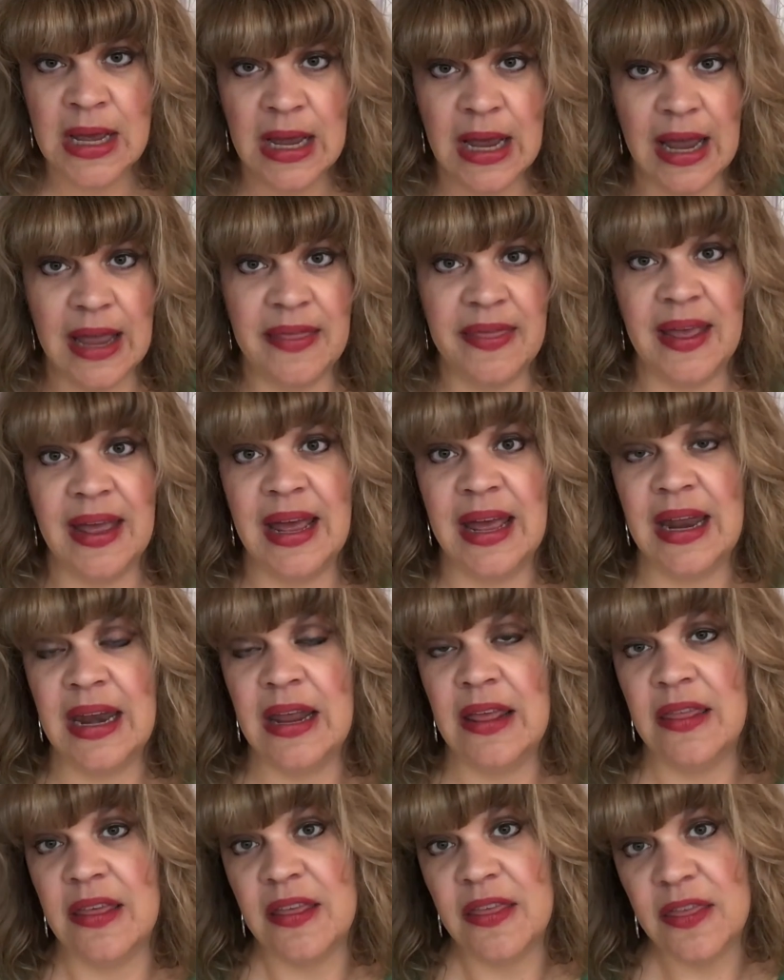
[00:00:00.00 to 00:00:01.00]
And
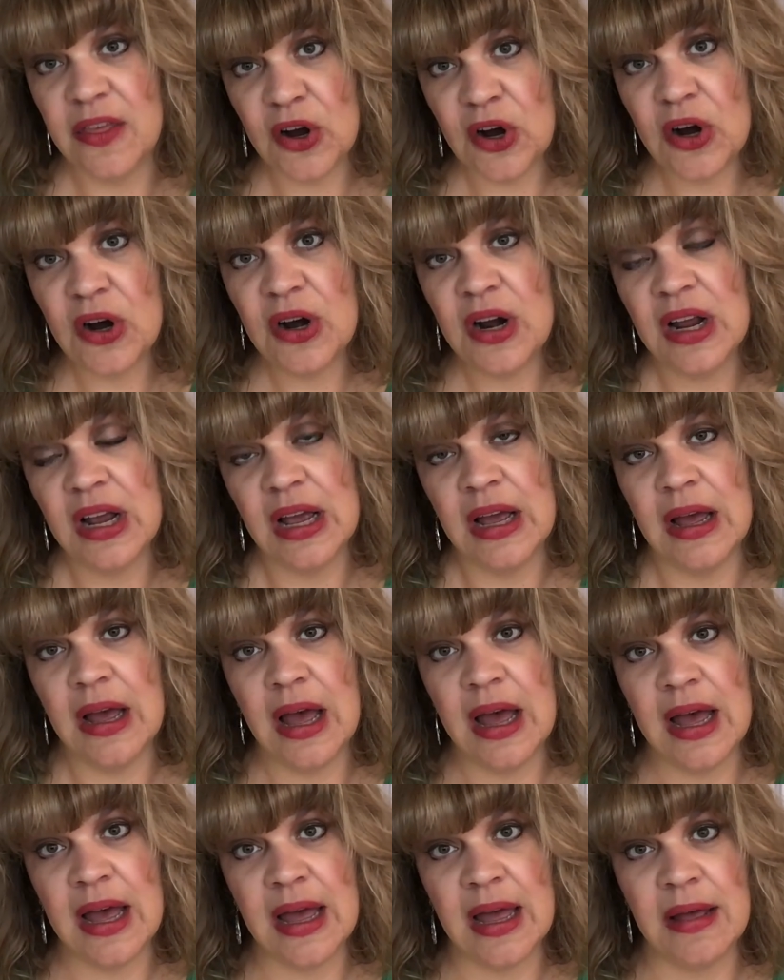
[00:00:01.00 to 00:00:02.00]
then the third
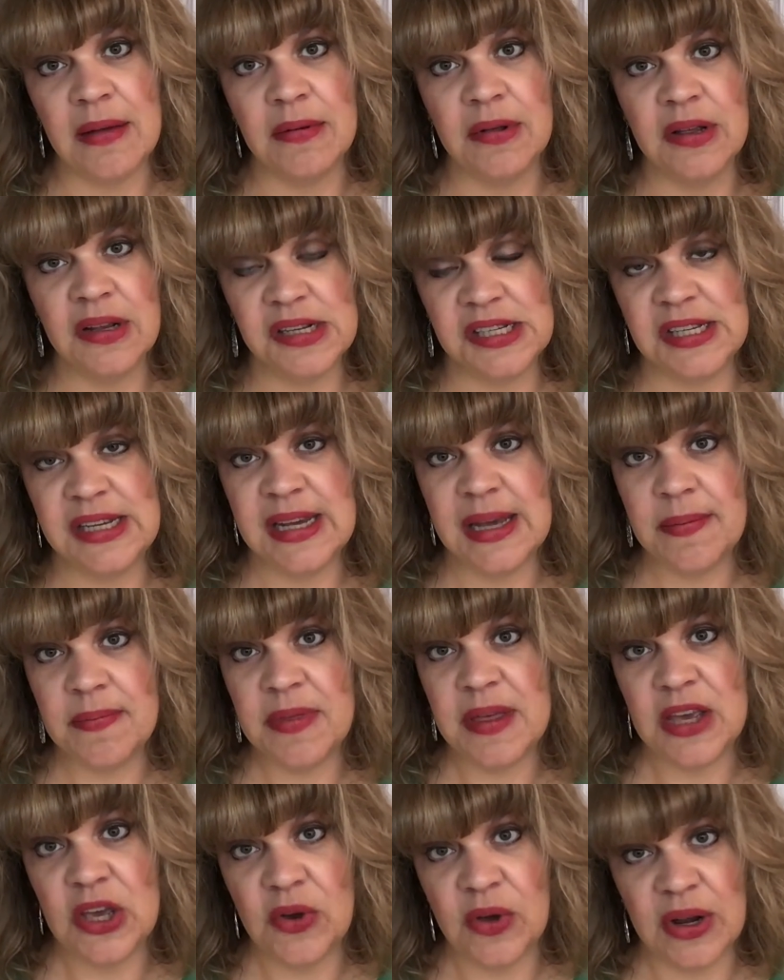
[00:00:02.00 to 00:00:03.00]
tip
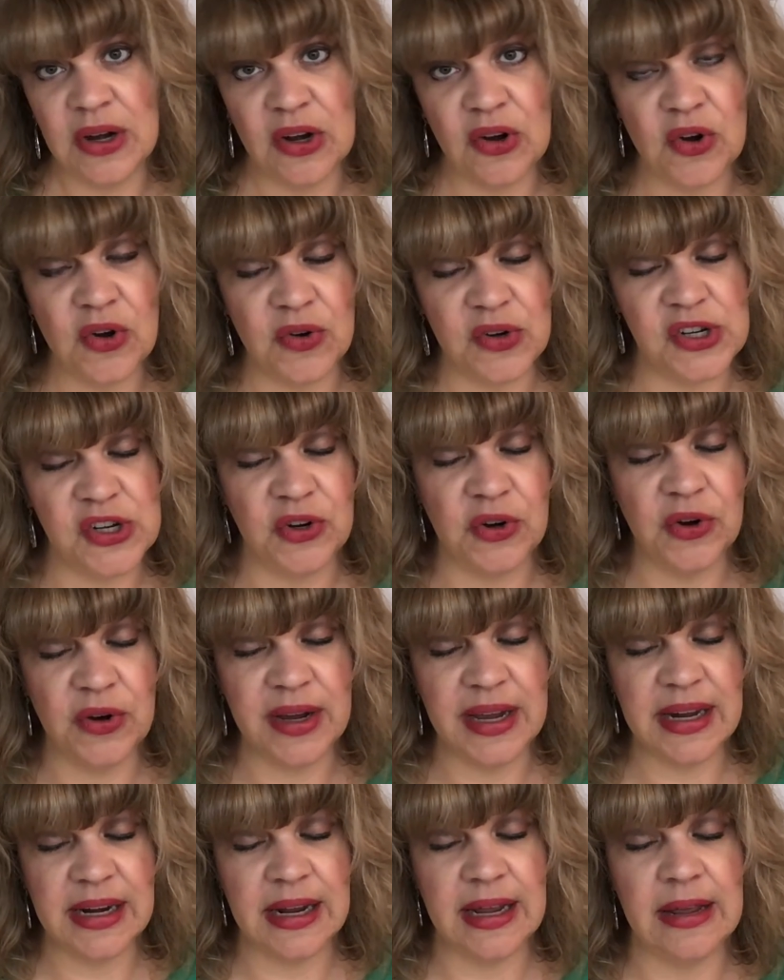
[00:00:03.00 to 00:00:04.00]
that you can to
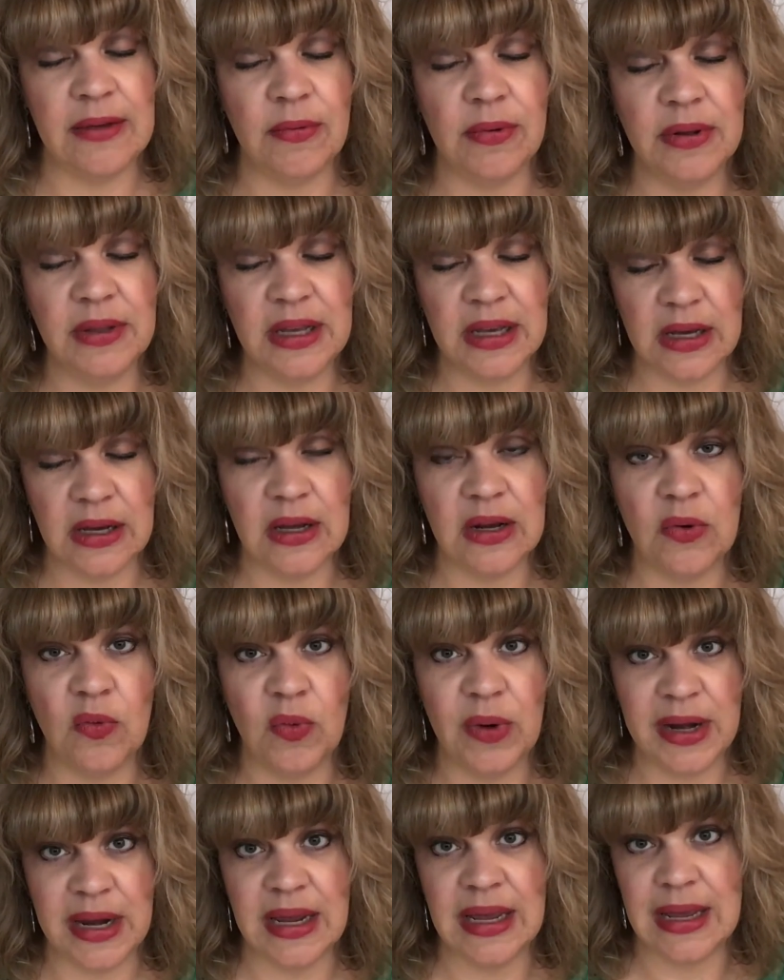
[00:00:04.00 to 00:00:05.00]
create a really good
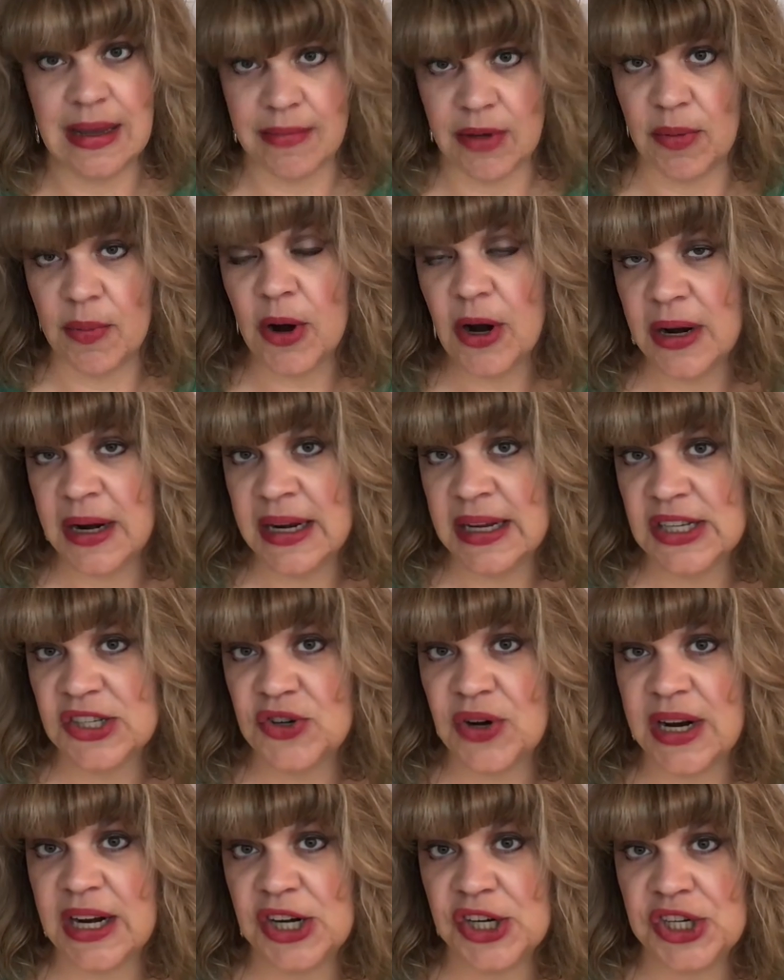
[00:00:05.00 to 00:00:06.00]
winning email marketing
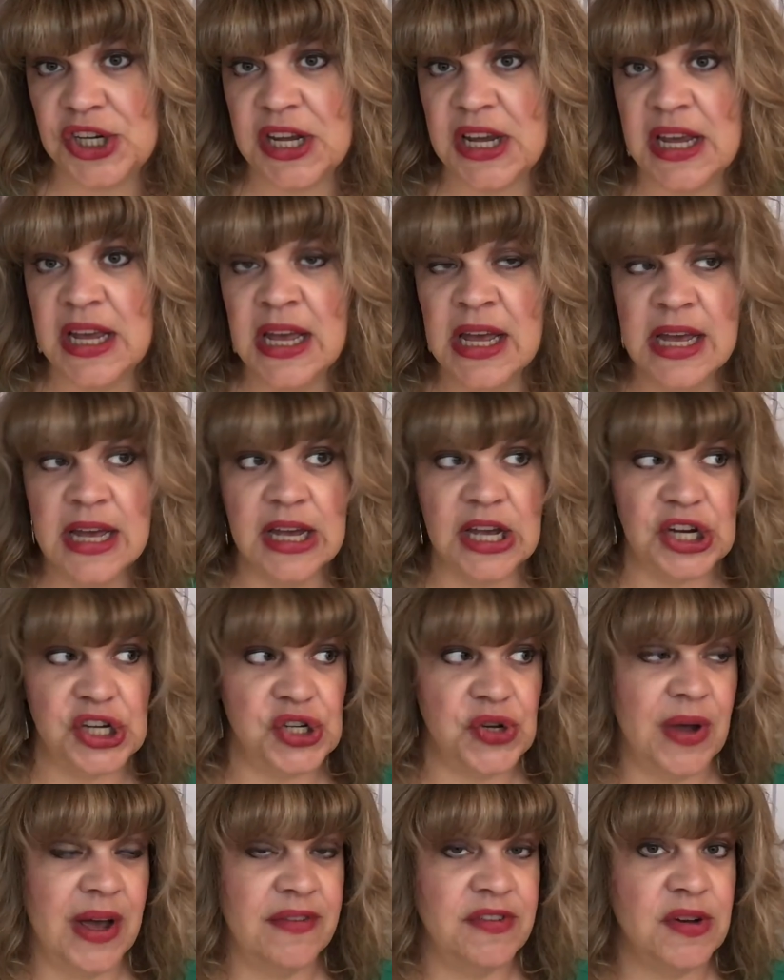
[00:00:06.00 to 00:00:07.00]
strategy is
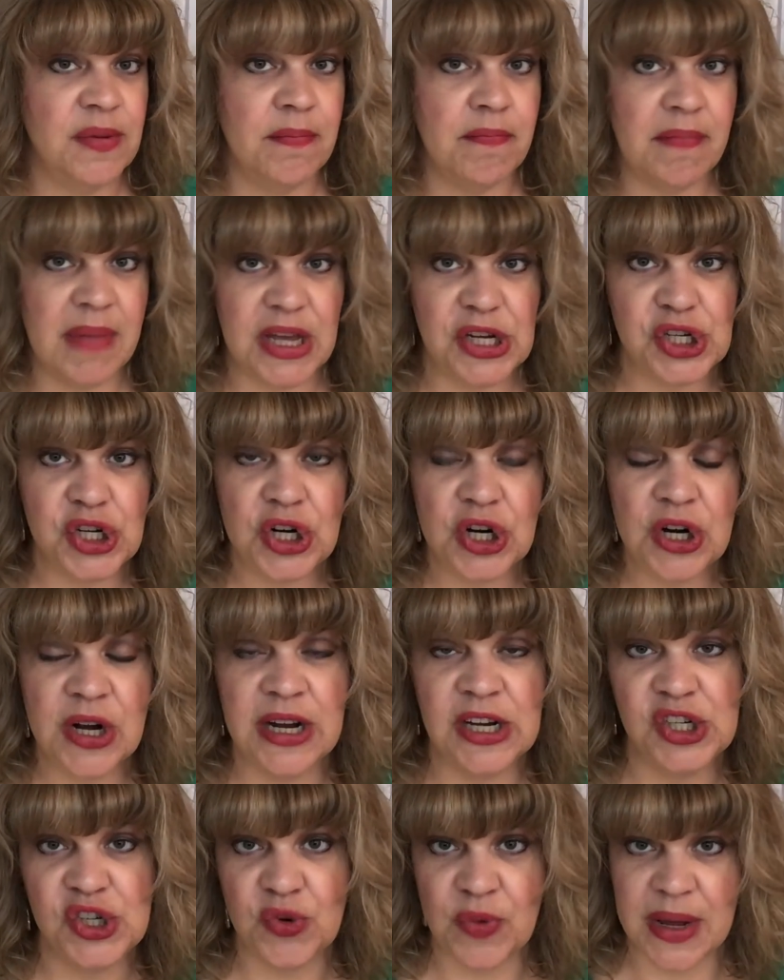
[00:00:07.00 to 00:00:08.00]
you have to measure
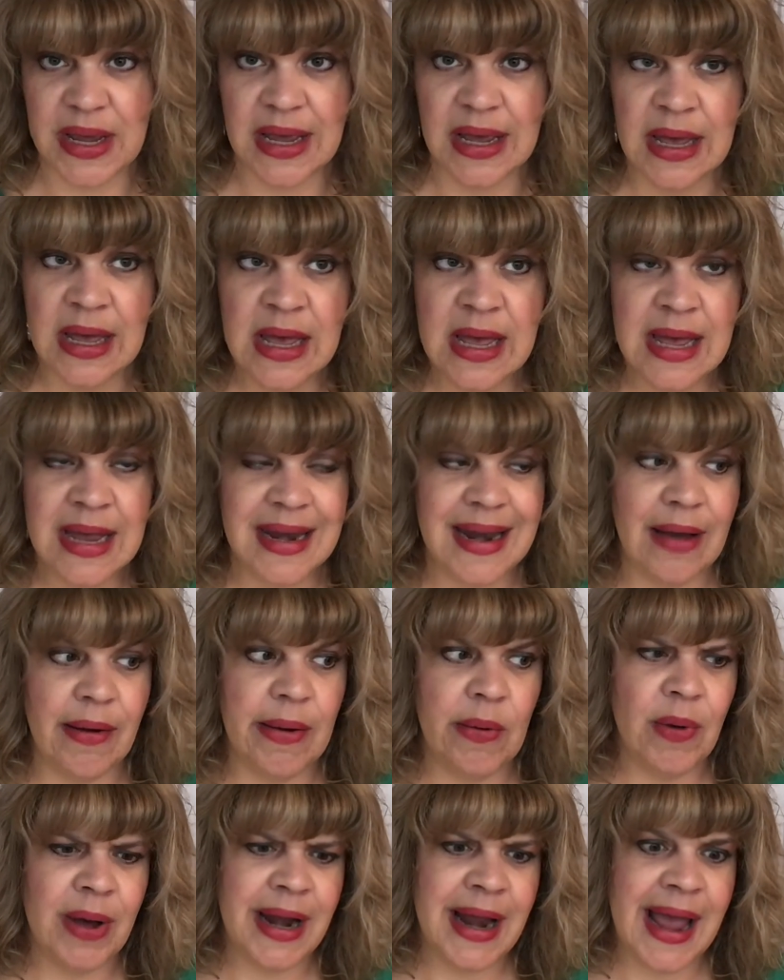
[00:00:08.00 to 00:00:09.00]
and tweak. Now
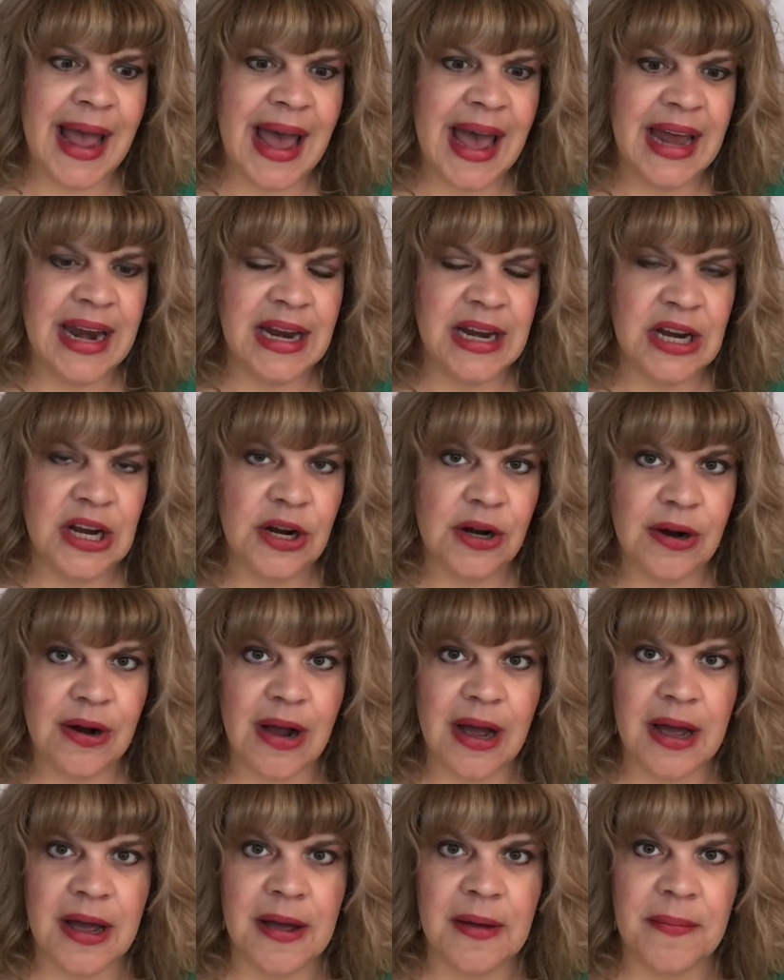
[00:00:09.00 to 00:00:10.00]
I want to add in here
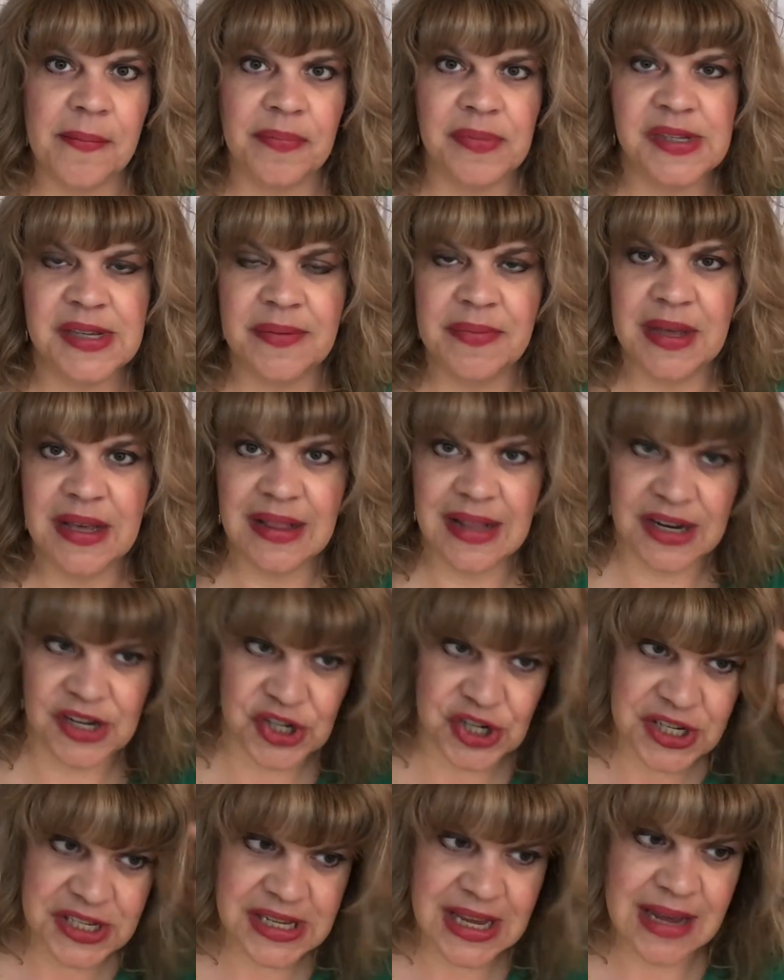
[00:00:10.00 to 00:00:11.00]
something that
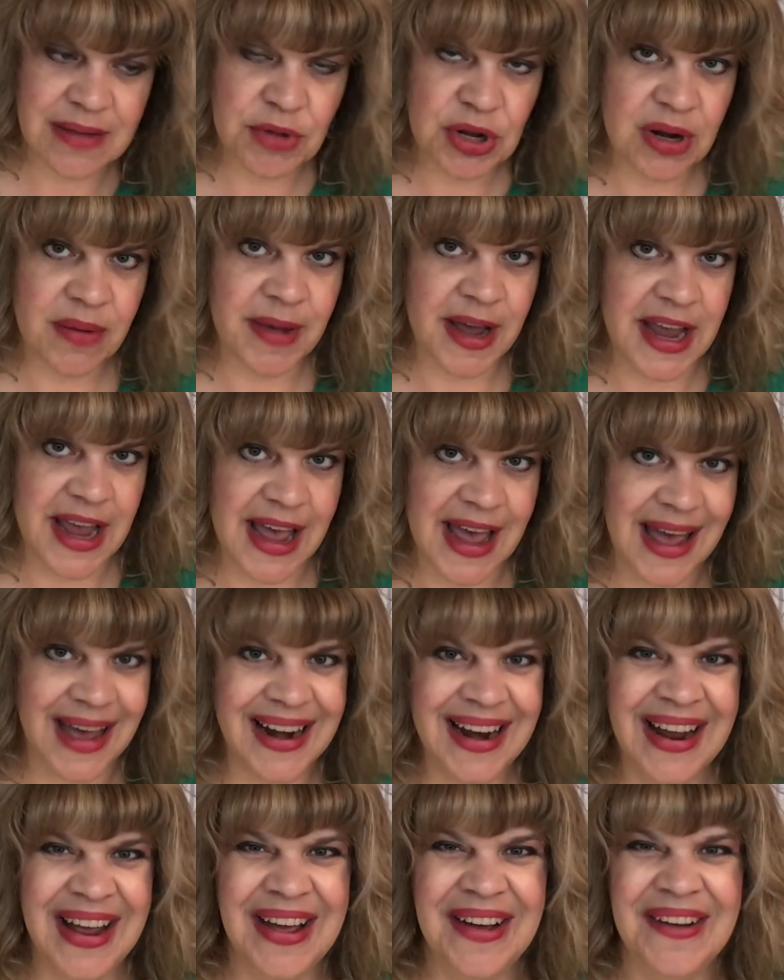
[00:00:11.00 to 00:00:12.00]
just came into my head